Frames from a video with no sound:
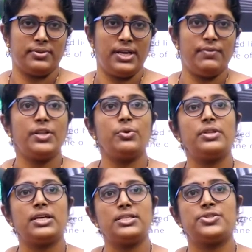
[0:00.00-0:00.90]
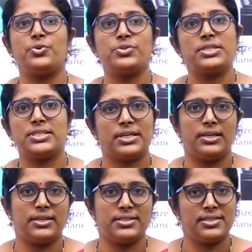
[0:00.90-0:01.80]
Even though there is no such
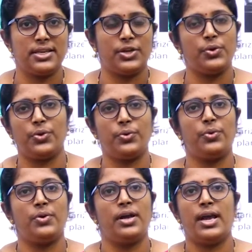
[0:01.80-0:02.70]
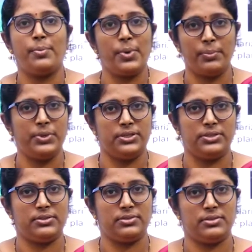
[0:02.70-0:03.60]
color, isn't it? You know, a bubble
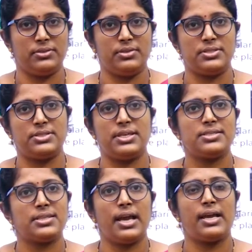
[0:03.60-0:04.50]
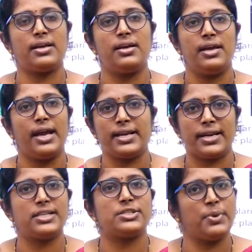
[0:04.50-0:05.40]
is just like a
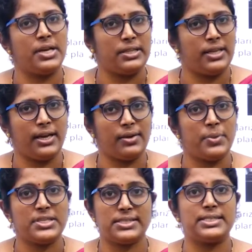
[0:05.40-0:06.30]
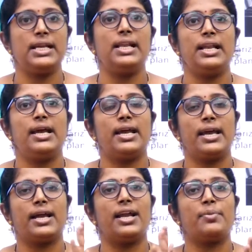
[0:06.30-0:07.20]
transparent thing, but still a
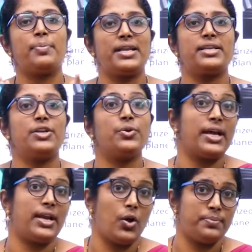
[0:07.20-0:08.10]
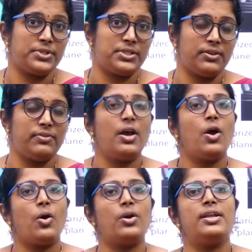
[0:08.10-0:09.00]
color pattern you can observe
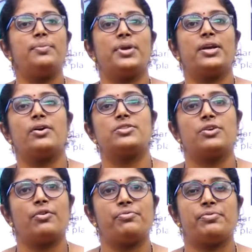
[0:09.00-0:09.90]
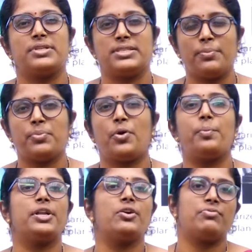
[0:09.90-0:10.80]
only because of some
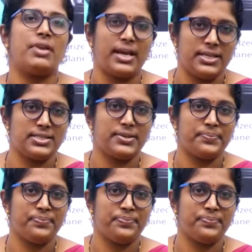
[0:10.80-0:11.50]
property of light.